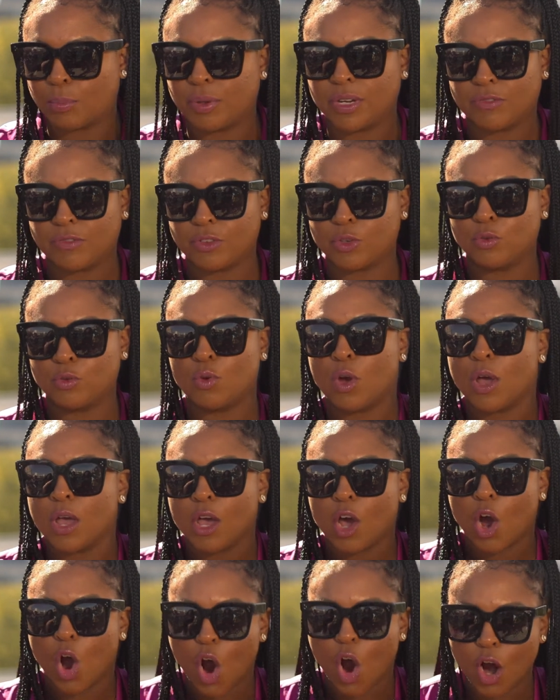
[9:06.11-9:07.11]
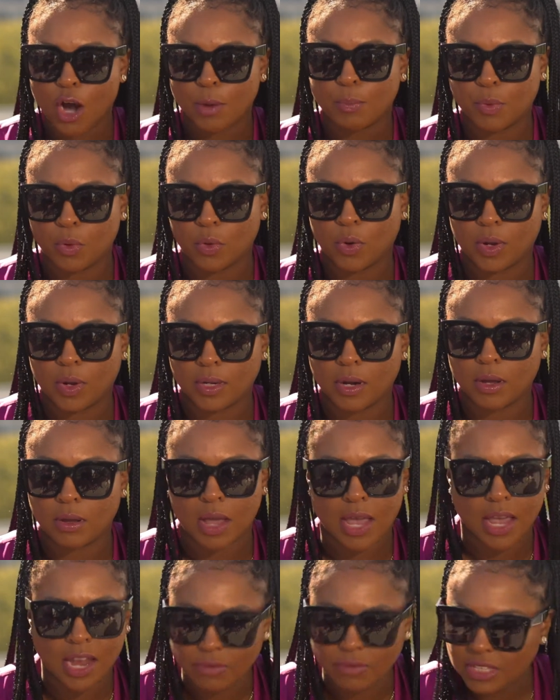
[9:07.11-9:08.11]
But if you harp on
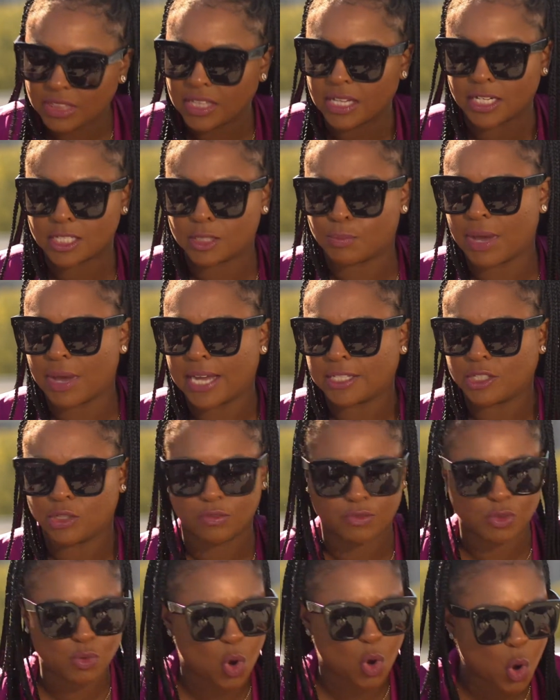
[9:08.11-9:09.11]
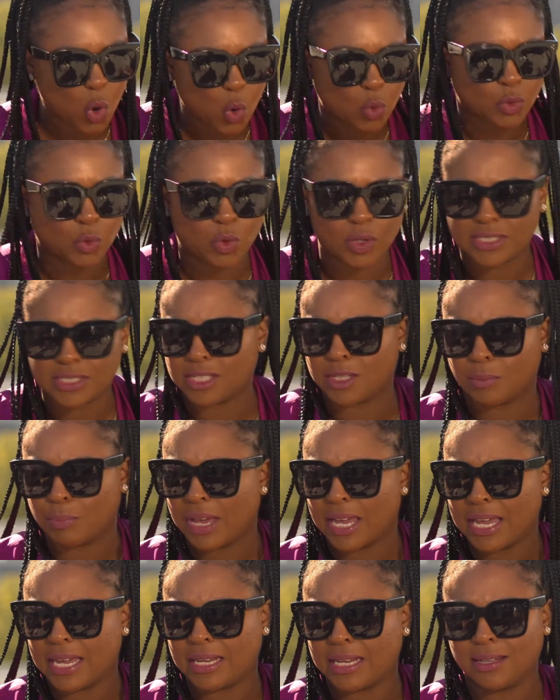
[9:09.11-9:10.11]
everything that's bad to you, if you hold on to the
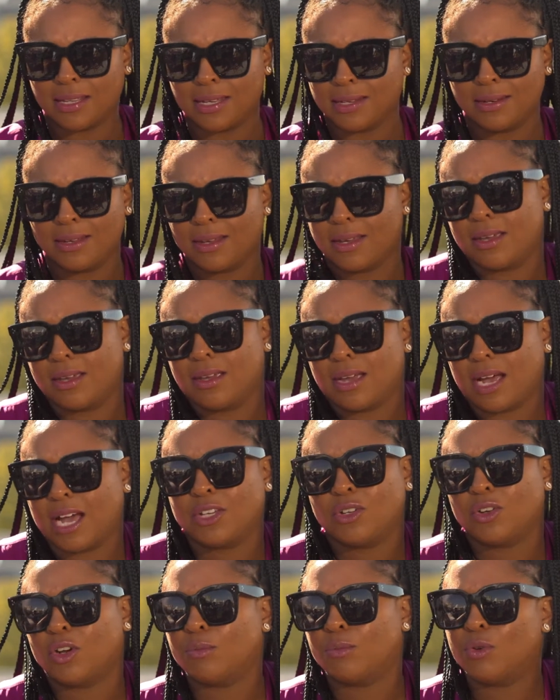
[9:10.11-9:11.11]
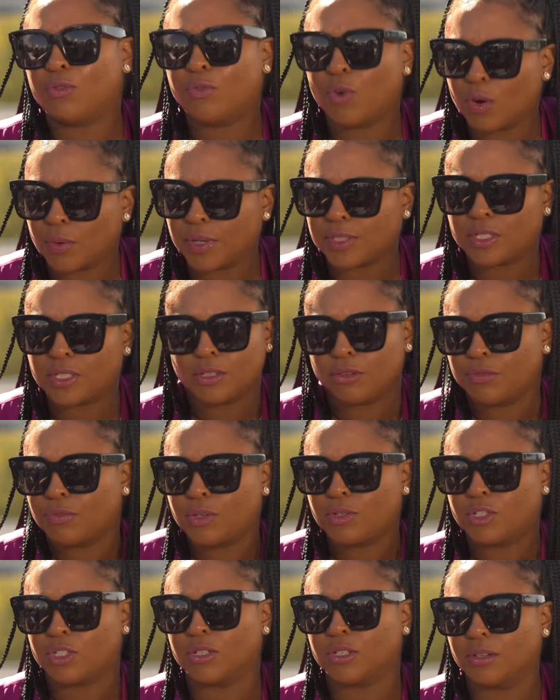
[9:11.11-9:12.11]
pain, then how you going to move forward to your
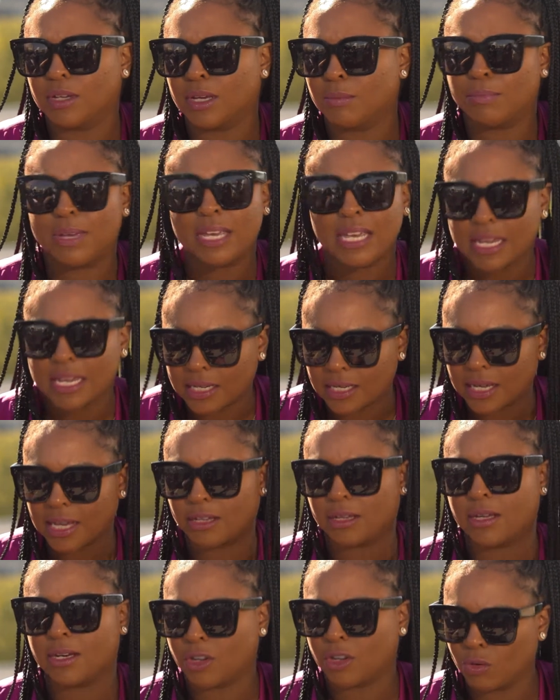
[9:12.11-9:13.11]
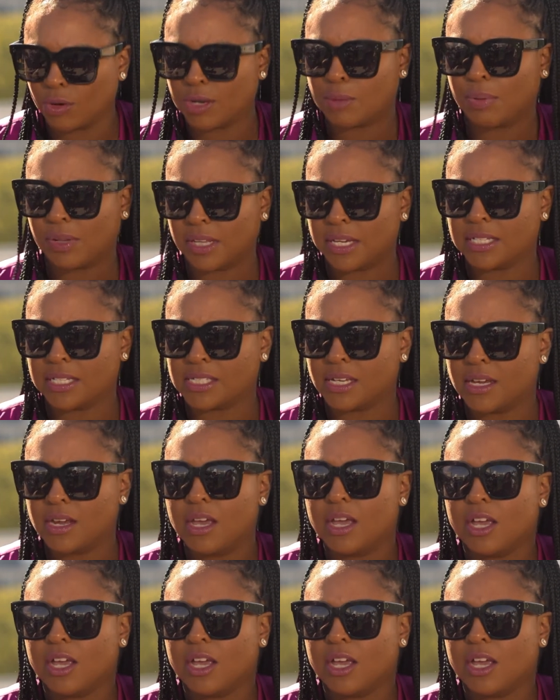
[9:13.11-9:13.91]
future and be in a great place?